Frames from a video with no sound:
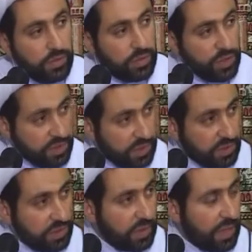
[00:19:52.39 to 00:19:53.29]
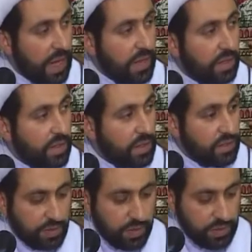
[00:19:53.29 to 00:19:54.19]
Jesus and
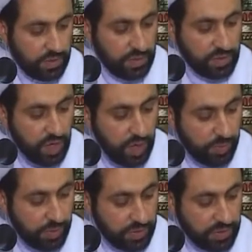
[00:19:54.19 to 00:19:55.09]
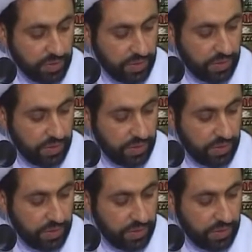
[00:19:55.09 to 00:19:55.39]
his disciples.